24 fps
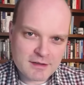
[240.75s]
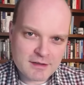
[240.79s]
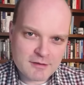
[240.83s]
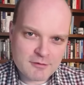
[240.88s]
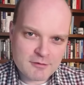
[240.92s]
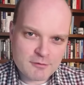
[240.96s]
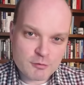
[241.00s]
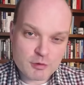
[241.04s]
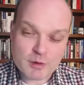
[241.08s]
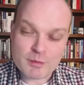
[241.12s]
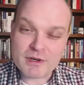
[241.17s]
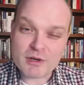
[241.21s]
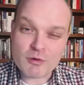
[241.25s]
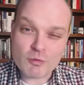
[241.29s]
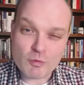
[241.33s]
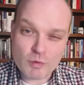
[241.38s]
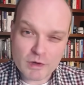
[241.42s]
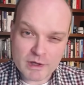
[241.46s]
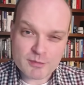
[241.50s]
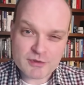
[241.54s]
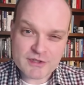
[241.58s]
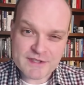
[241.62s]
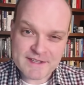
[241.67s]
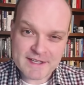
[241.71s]
were about
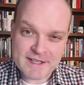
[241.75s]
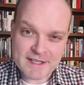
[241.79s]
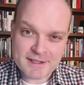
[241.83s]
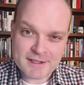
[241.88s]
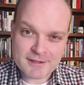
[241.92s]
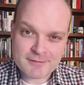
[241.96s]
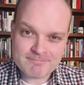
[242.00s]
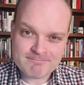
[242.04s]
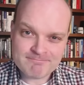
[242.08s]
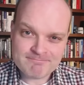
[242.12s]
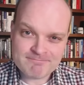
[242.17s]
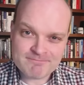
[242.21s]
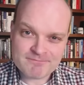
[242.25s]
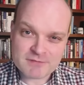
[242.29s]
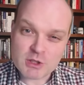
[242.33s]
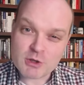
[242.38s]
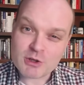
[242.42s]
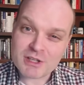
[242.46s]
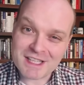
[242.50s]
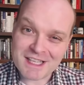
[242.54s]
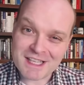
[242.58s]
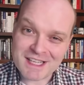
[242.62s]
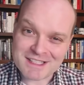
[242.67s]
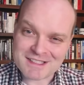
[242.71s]
1% or
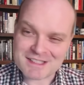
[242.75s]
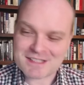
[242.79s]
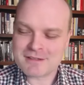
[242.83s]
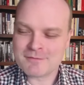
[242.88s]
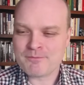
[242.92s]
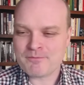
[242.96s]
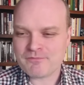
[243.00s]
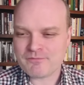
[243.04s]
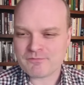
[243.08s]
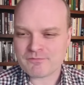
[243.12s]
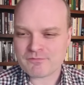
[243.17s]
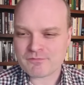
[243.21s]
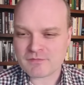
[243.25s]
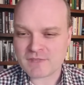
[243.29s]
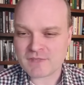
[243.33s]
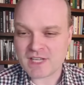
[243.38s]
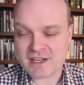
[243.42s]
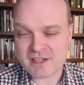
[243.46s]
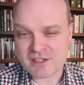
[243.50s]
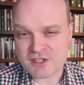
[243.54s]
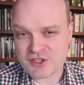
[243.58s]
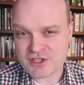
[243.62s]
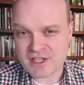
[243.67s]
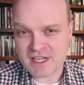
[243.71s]
less. I
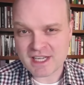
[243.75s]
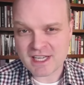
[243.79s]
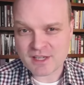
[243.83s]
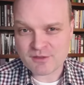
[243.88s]
actually have